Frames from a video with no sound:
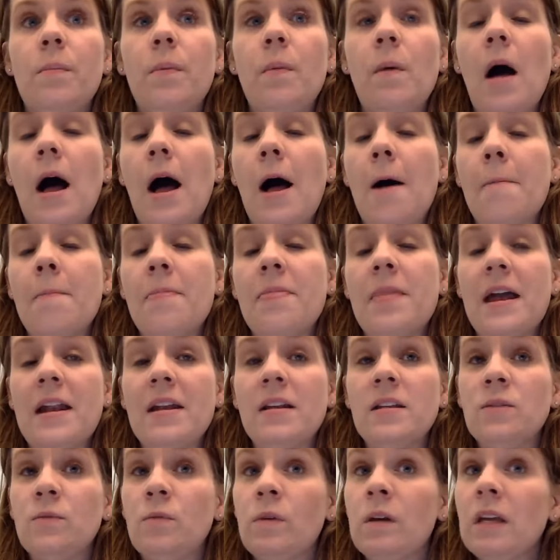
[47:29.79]
Um, that
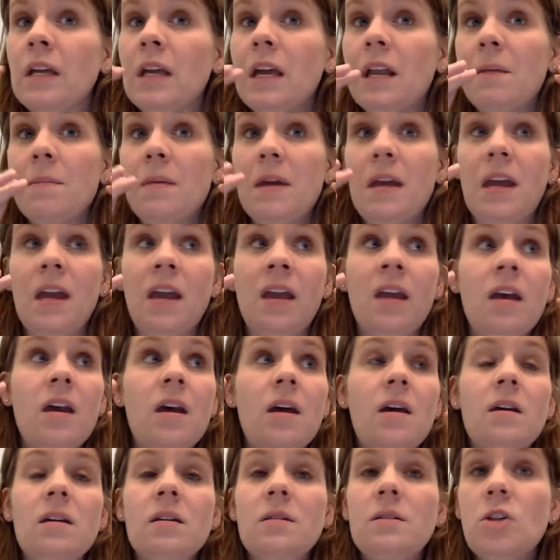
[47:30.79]
is really going to be
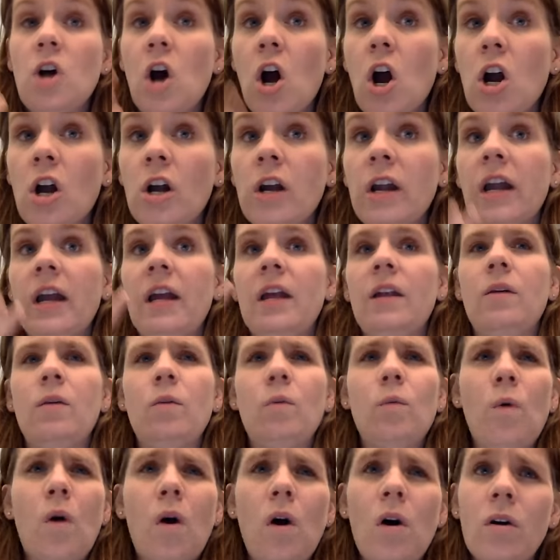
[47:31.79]
Target,
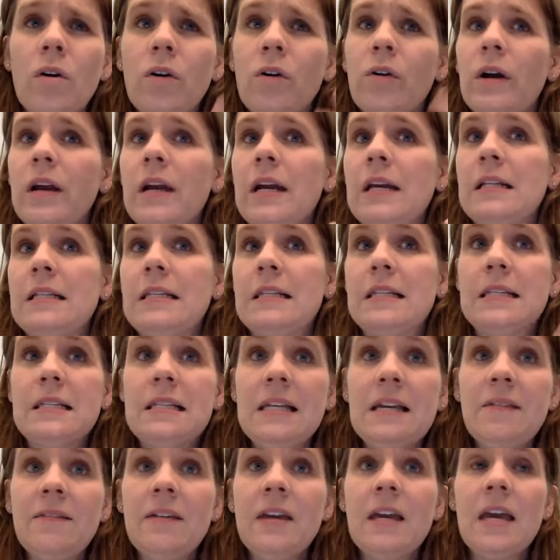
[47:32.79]
Walgreens,
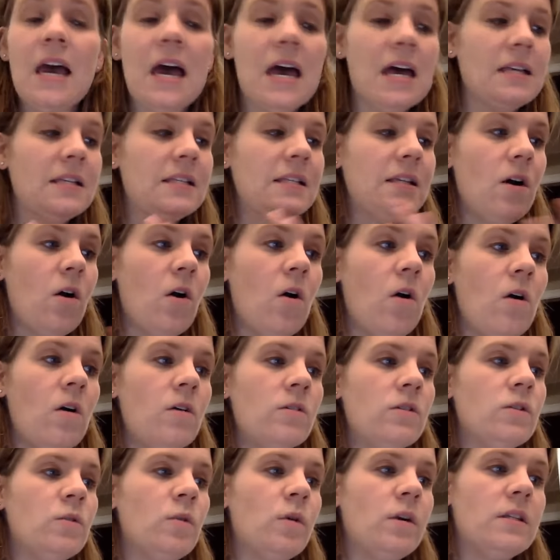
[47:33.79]
CVS, all
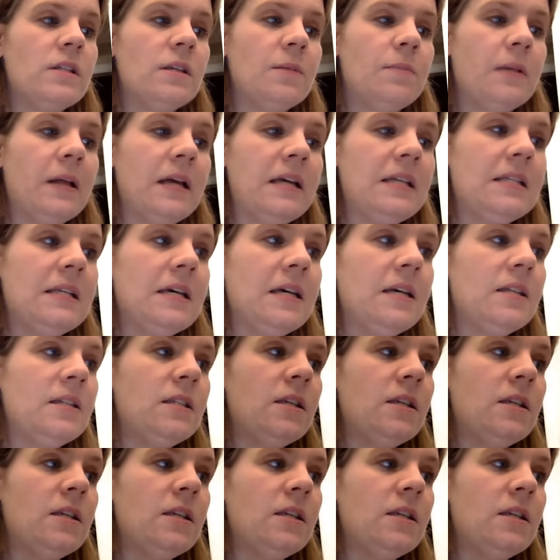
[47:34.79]
sorts of places.